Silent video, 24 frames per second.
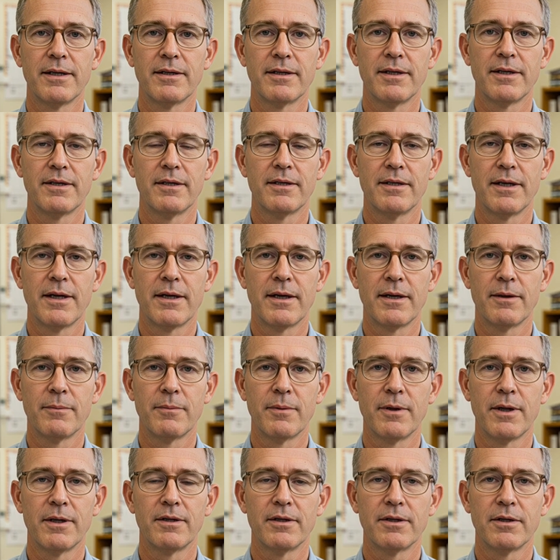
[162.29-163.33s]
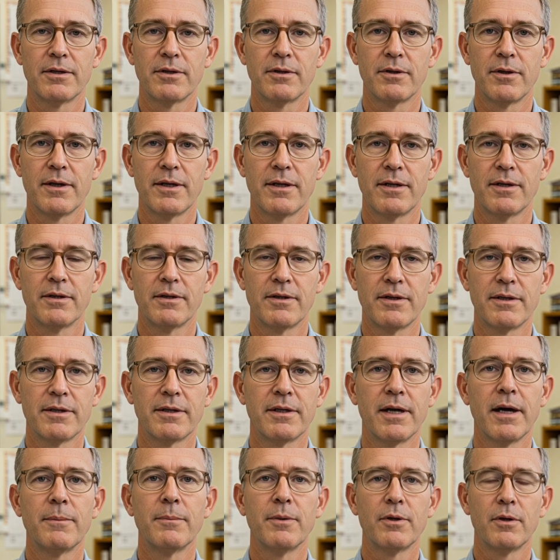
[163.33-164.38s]
This selling pressure triggered
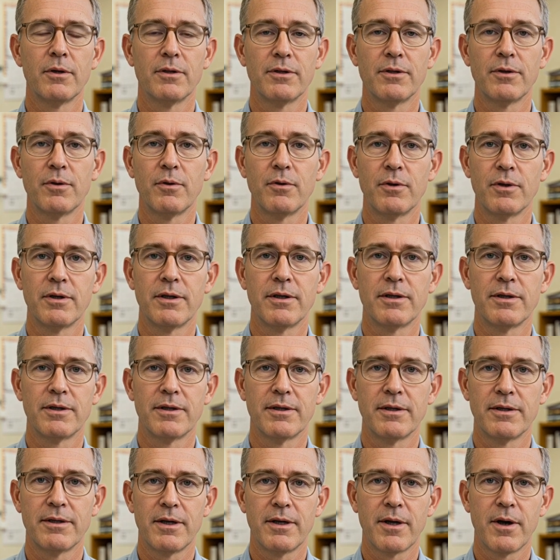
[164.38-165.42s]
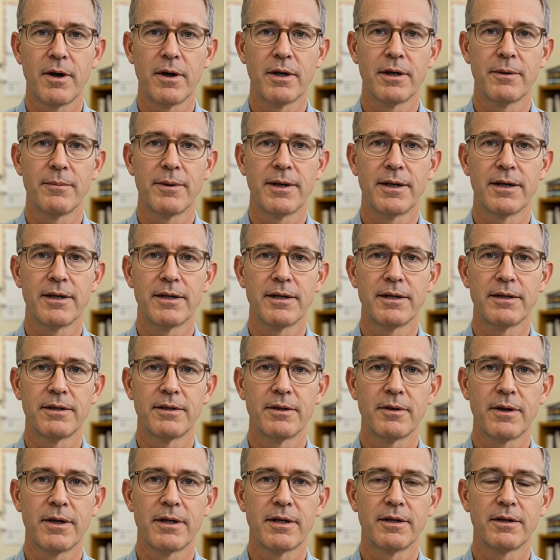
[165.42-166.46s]
stop-loss orders, automated
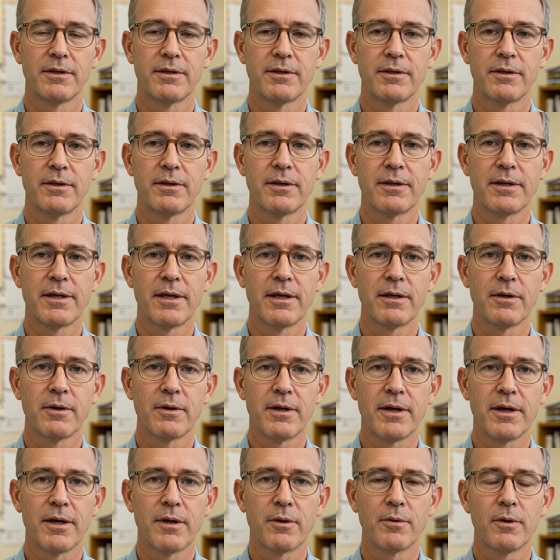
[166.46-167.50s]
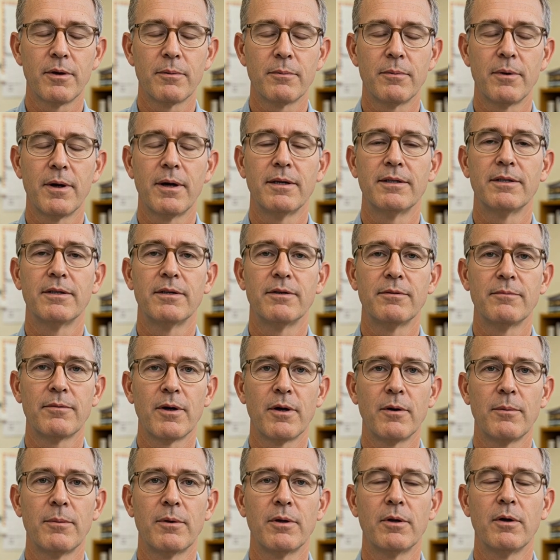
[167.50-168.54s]
instructions to sell when prices
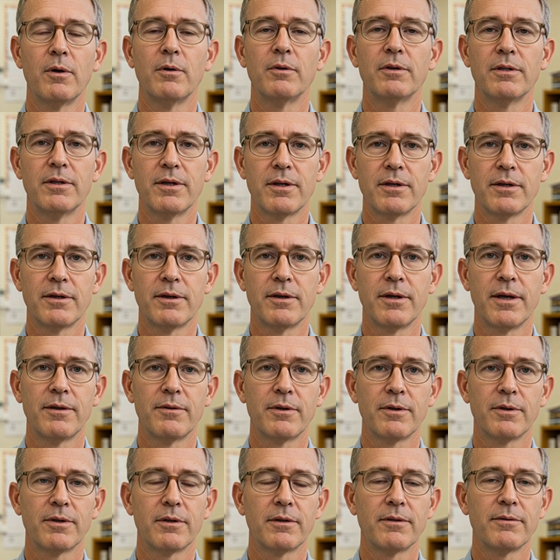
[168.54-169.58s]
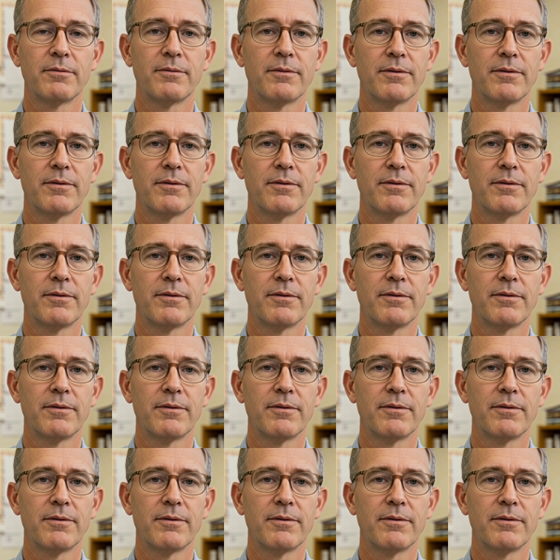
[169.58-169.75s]
fall below certain levels.